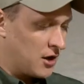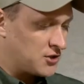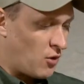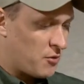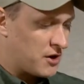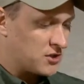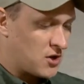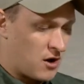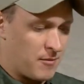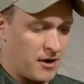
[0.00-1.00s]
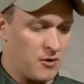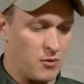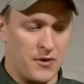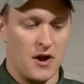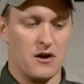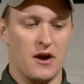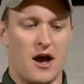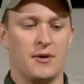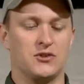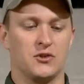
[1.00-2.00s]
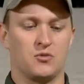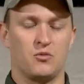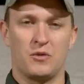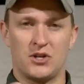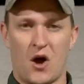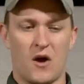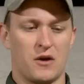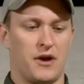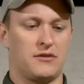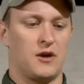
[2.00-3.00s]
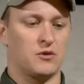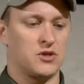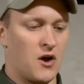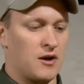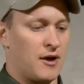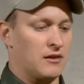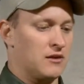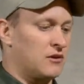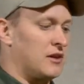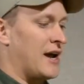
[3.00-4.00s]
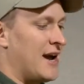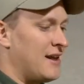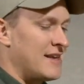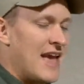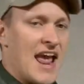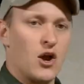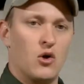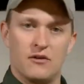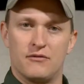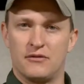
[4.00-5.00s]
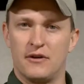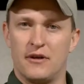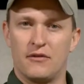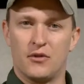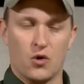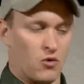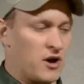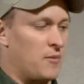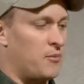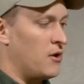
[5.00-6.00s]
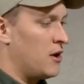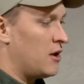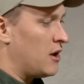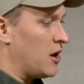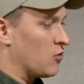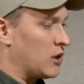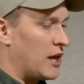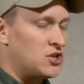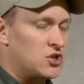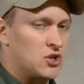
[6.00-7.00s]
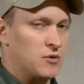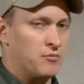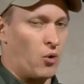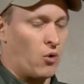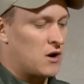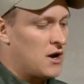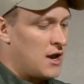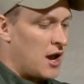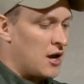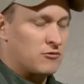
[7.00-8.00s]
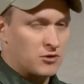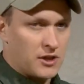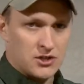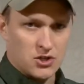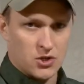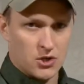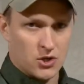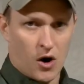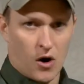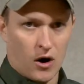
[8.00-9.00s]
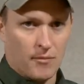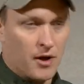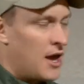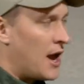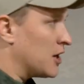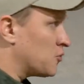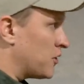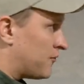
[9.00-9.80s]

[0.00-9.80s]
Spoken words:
So what we're going to talk about here with the ergonomics is when we talk about that, we're talking about literally kind of the angle of the grip in relation to the bore and in relation to your arm as we